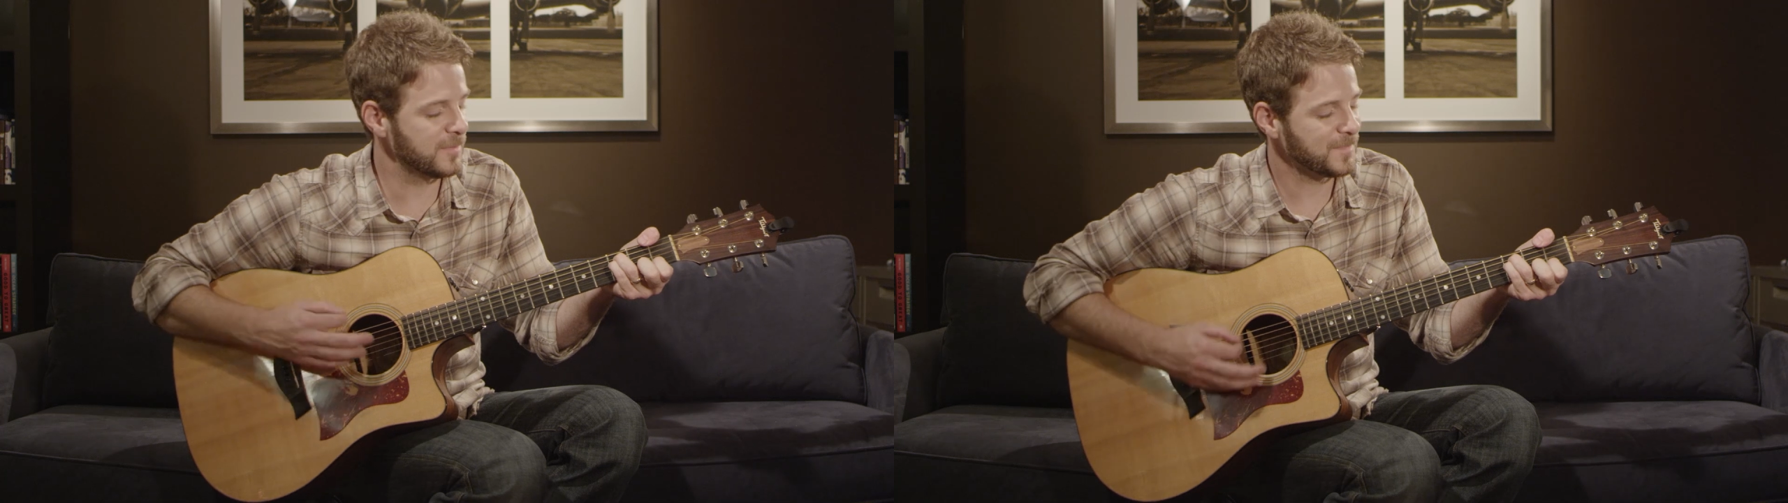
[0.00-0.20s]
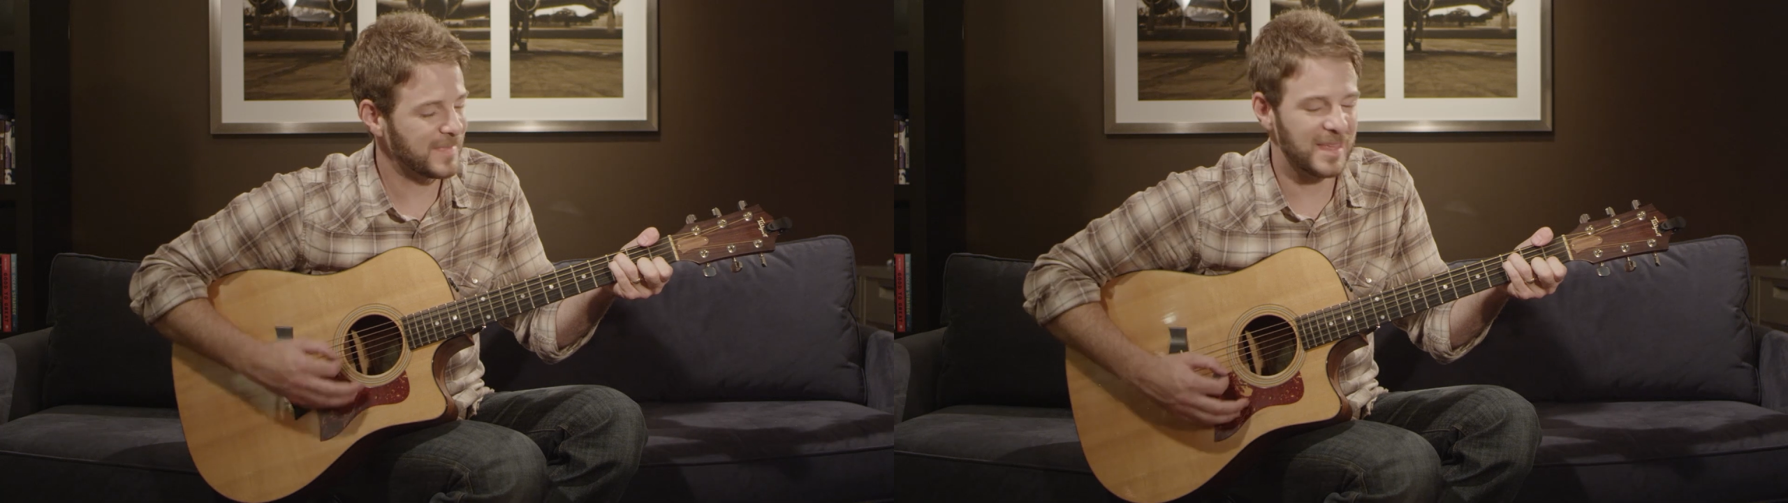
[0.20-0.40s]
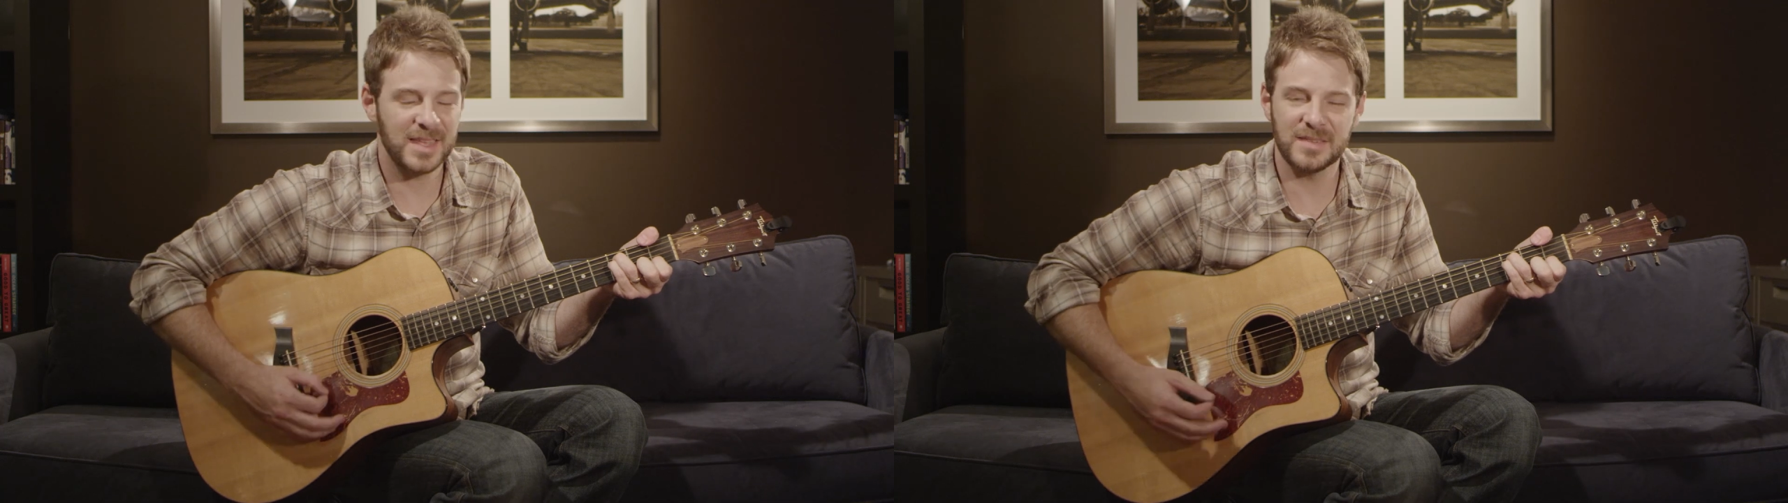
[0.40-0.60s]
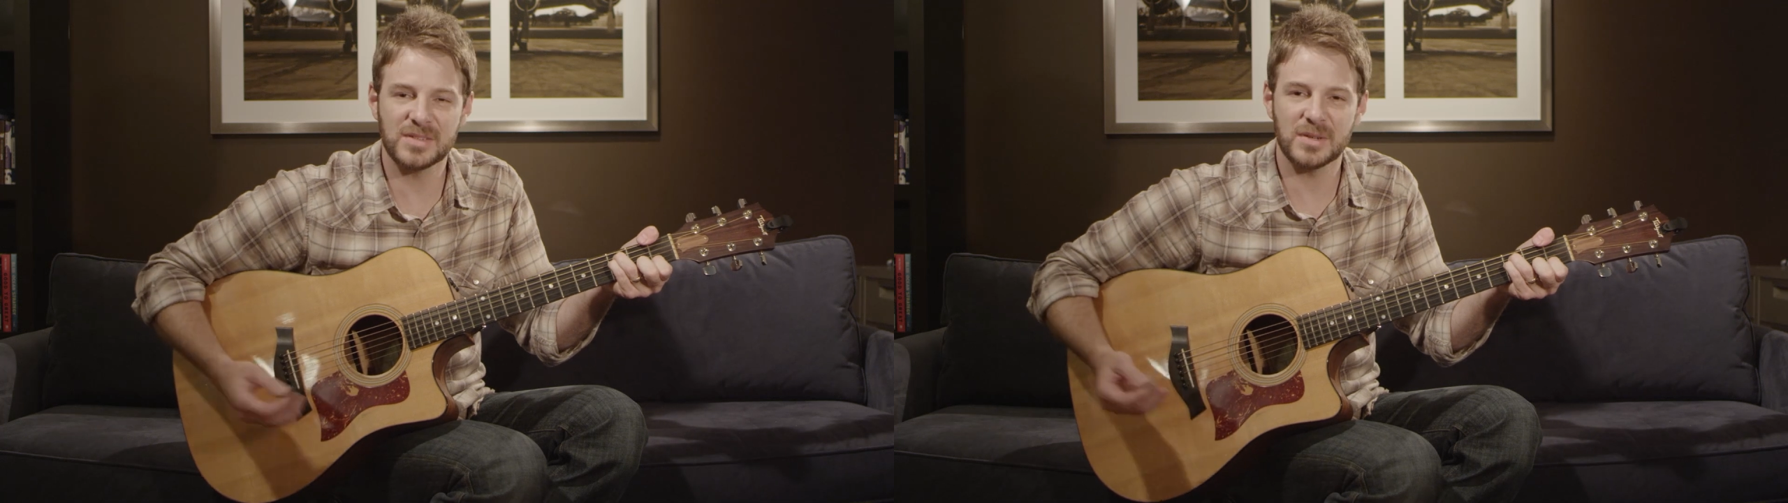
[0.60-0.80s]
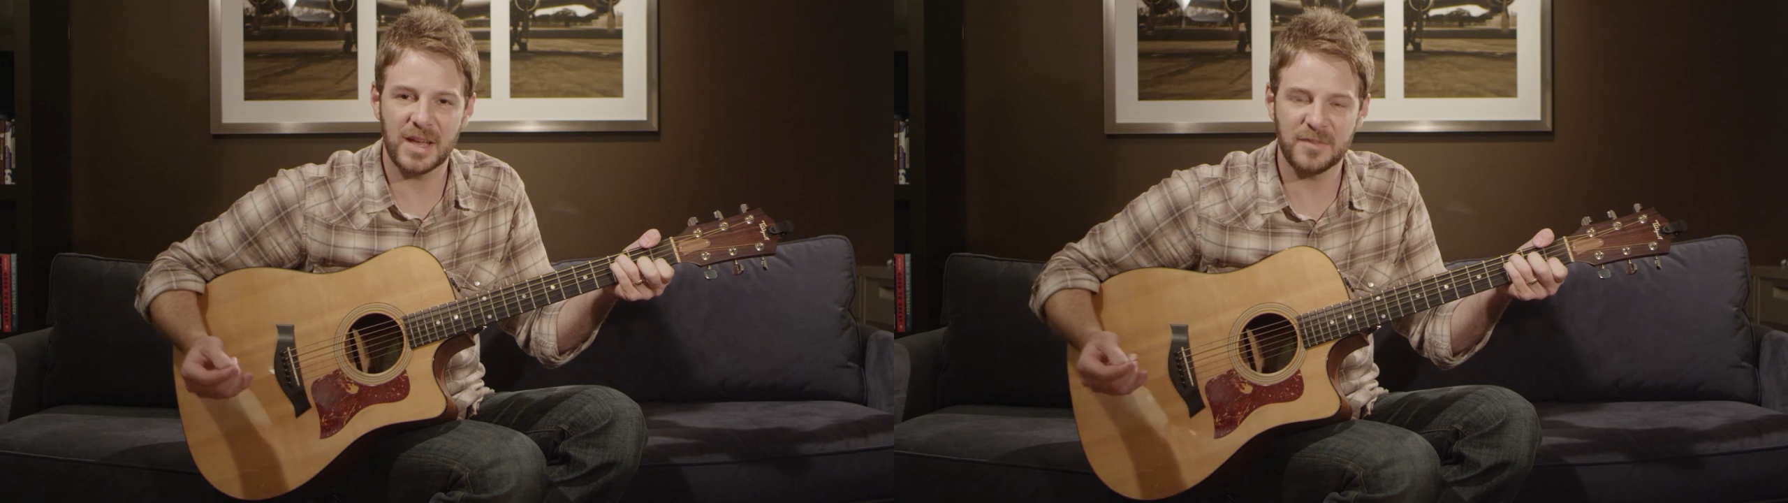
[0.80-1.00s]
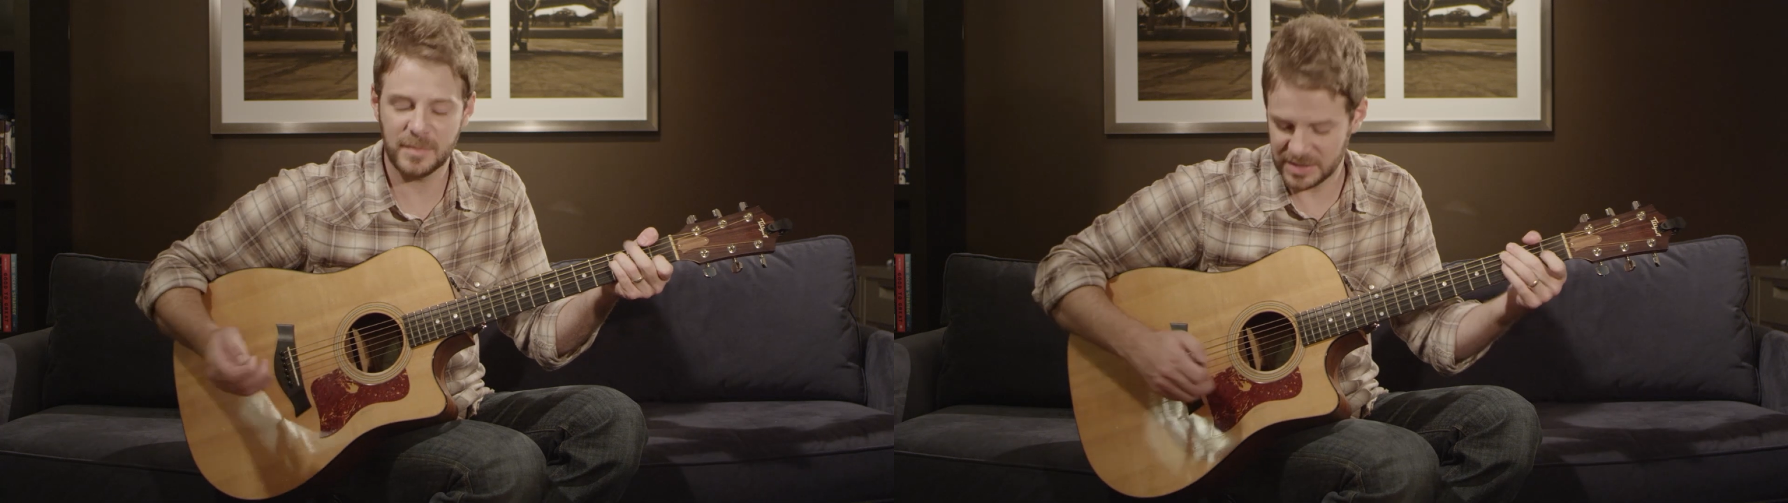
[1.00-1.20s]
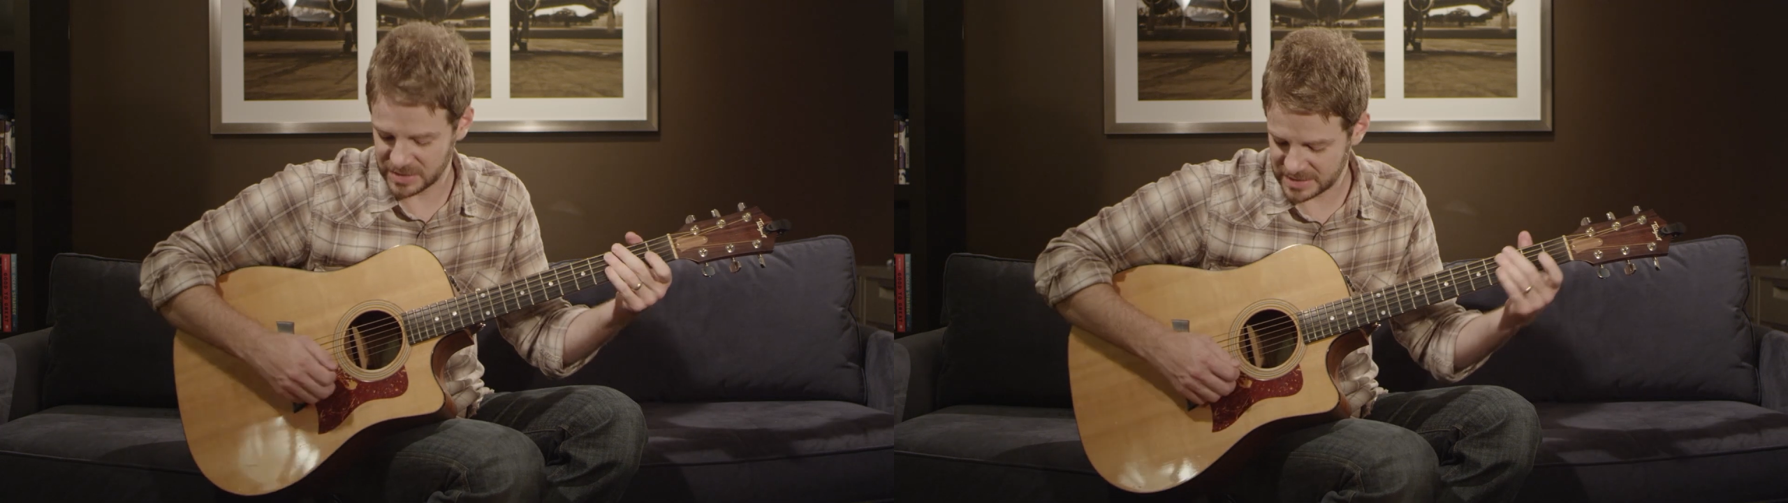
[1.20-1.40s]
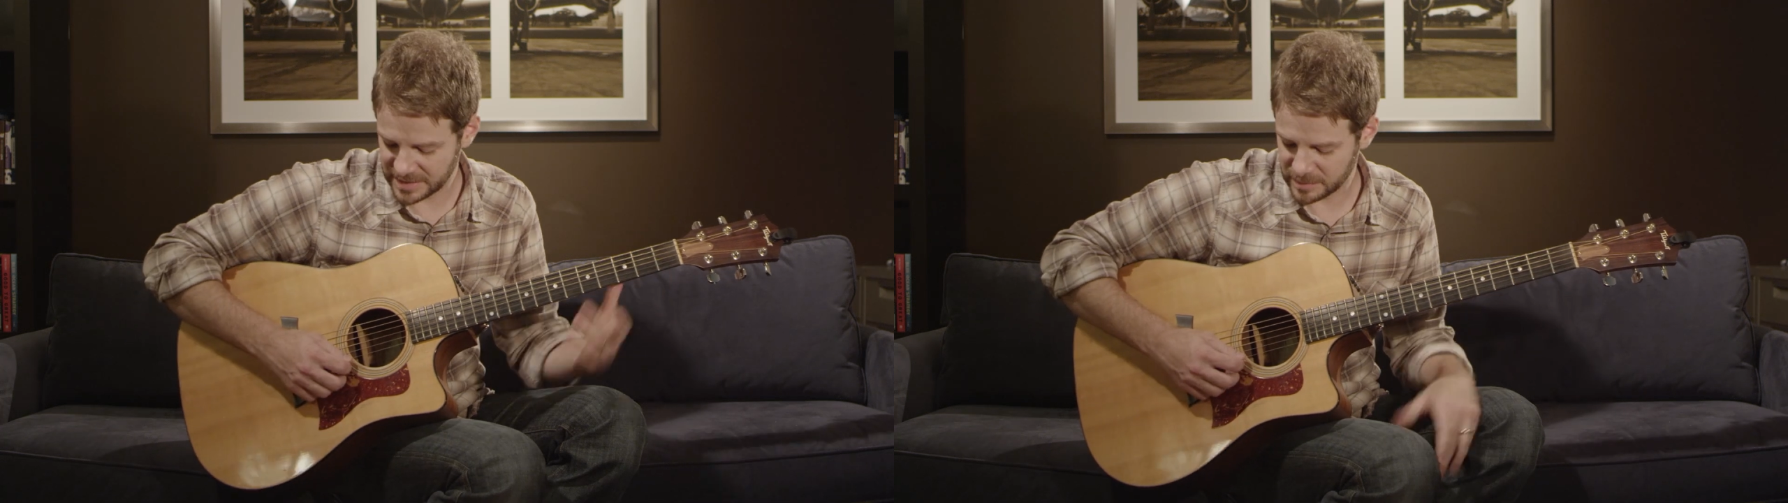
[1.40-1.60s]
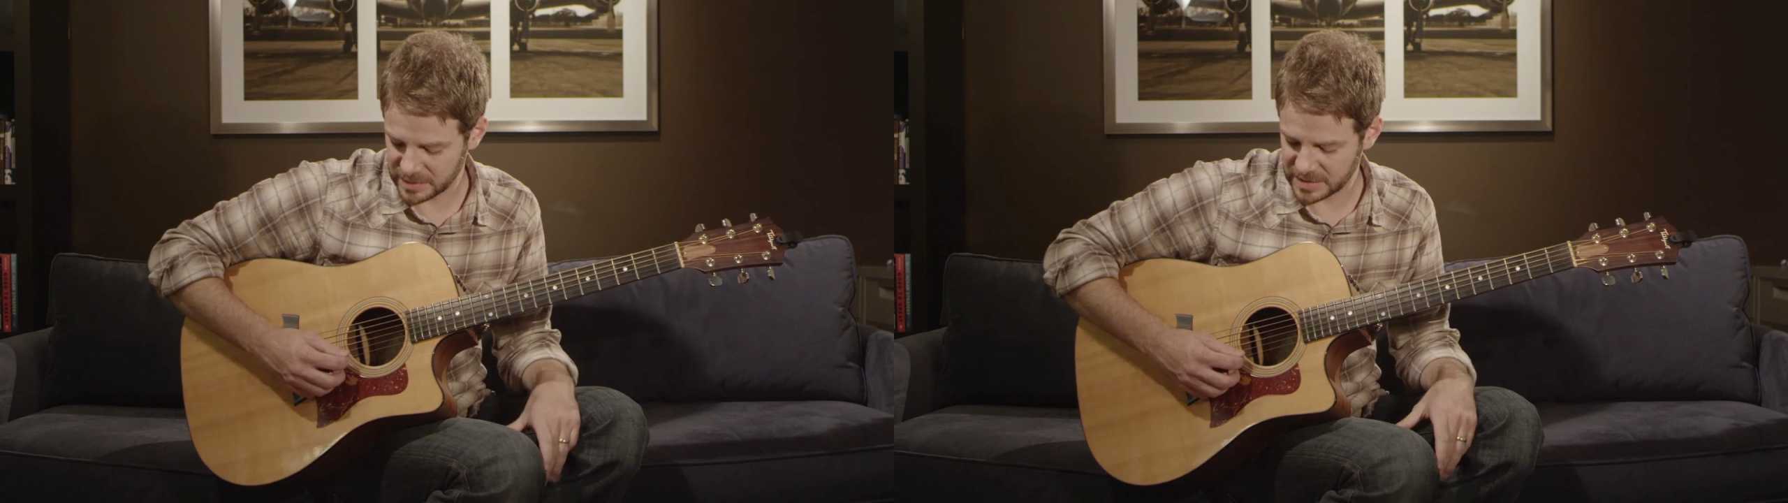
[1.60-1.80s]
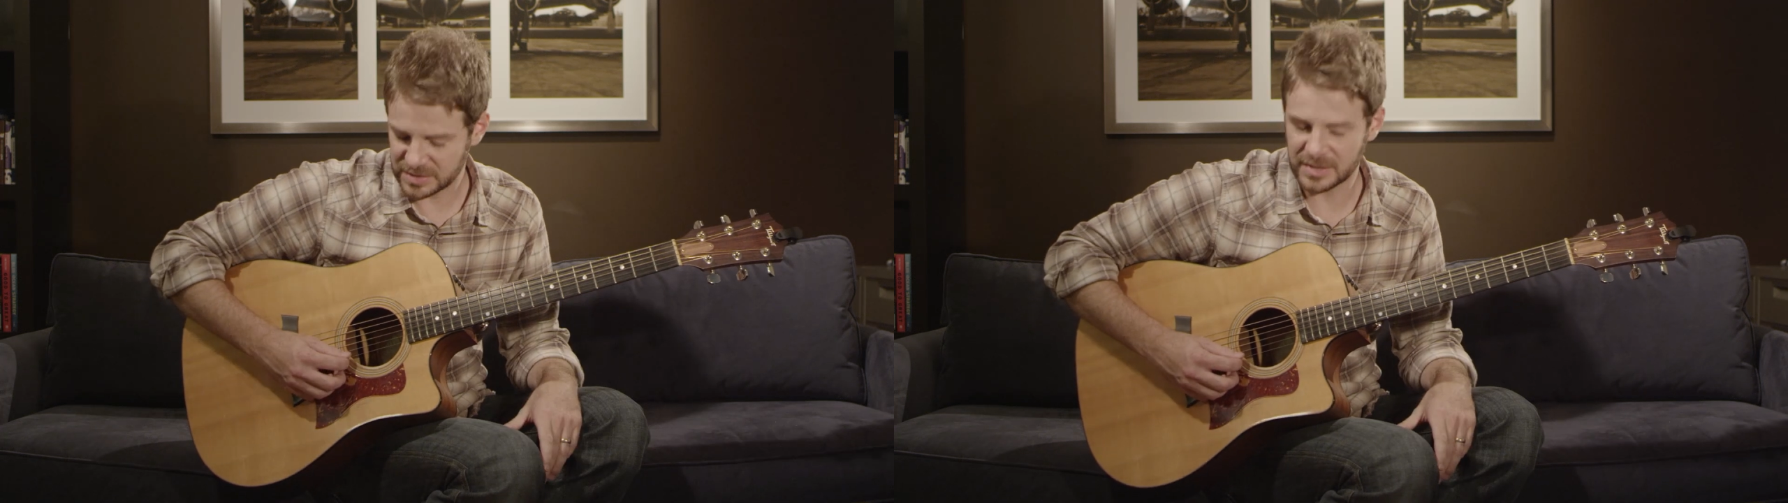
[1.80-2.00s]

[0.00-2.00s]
it gives you an F major 7 because